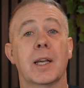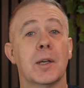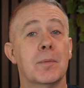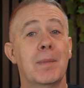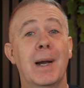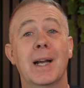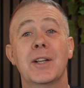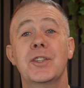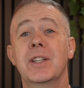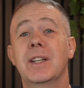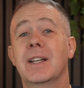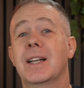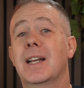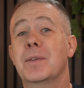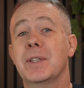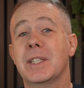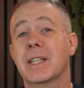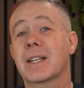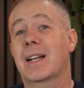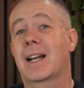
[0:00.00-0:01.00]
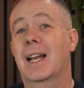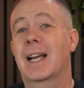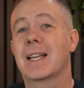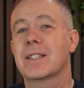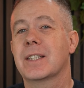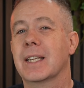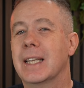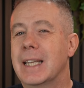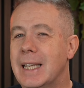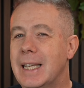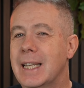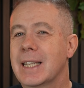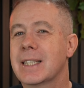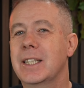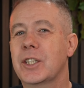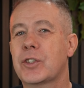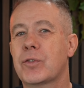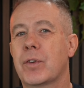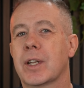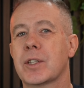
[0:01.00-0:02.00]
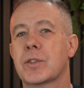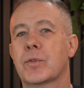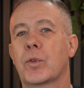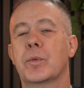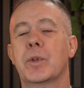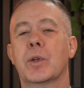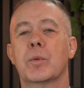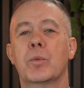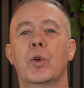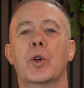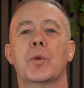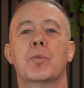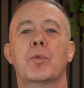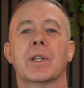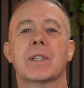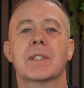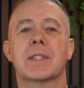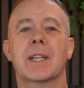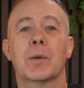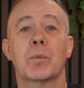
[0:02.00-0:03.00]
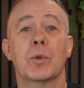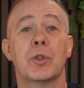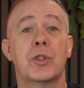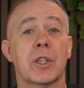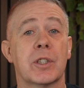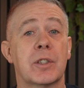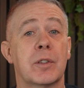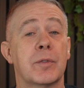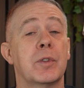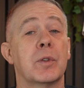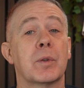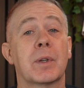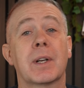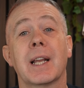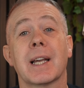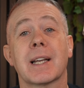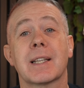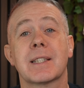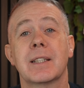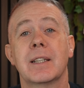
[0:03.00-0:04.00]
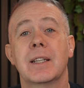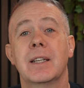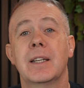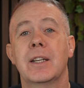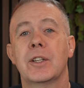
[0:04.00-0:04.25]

Imagine allowing your clients to easily transform their WordPress site with just a few clicks,